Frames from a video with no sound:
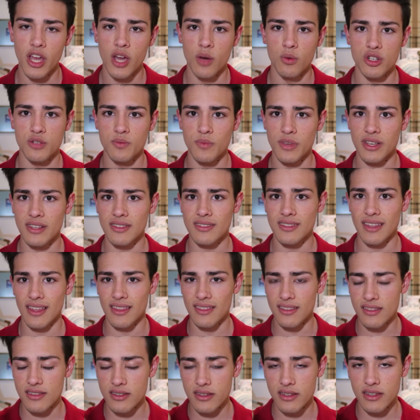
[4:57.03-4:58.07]
which means
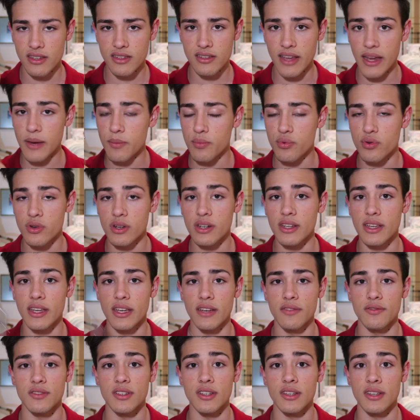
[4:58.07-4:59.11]
that this is a pretty
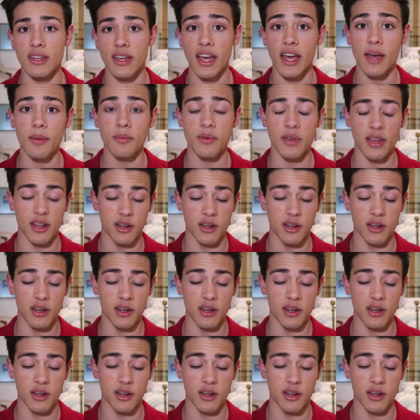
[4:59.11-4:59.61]
hefty cap